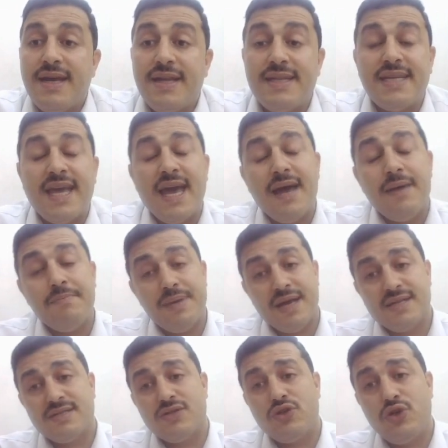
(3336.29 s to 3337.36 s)
It can be
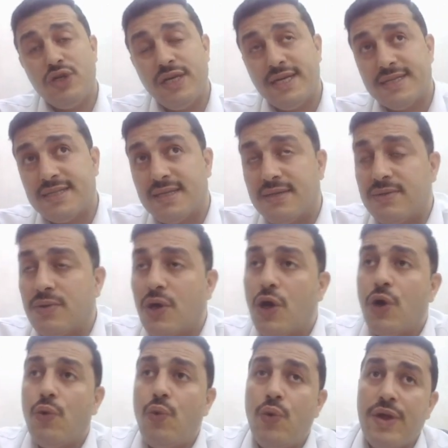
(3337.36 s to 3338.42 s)
associated
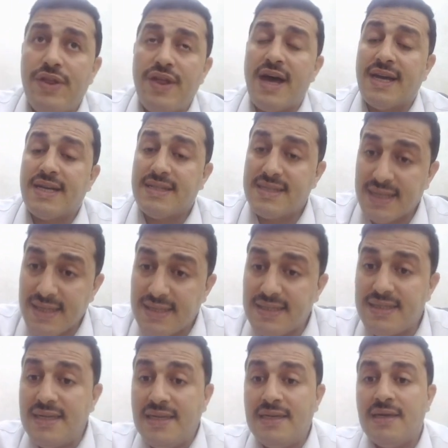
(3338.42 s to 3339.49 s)
with
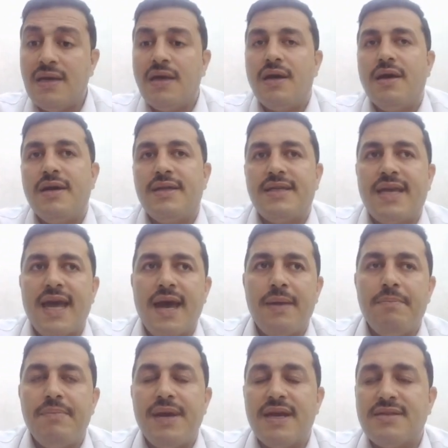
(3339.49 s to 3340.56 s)
anxiety, it
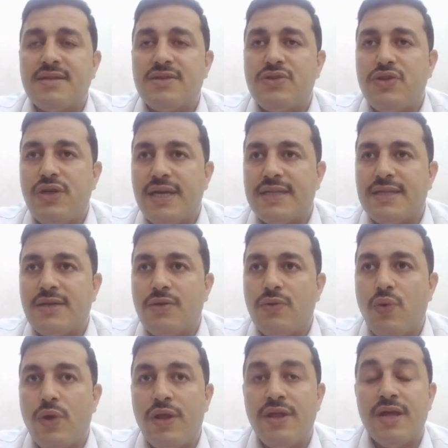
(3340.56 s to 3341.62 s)
can be
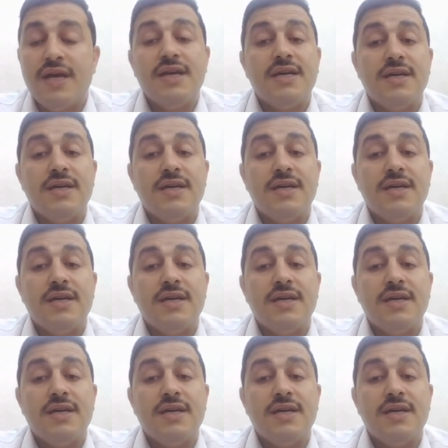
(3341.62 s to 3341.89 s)
associated with